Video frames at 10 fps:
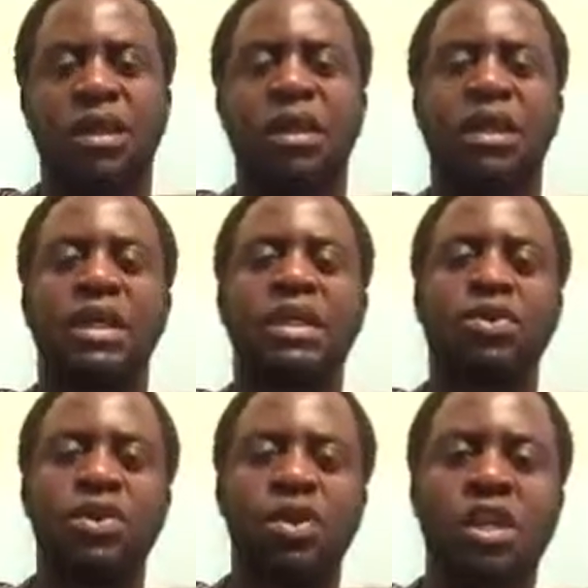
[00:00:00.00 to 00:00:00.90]
It
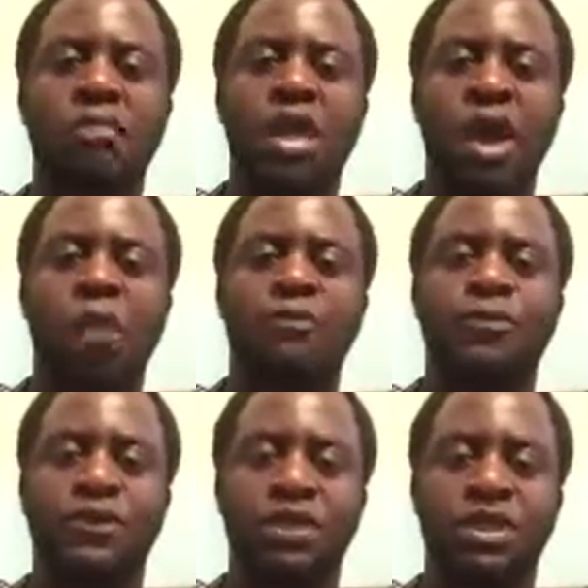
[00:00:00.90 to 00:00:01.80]
will not be helpful
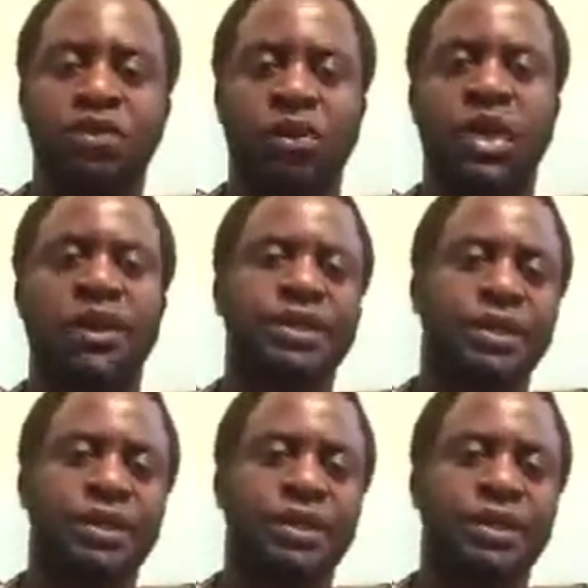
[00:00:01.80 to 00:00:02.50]
to this world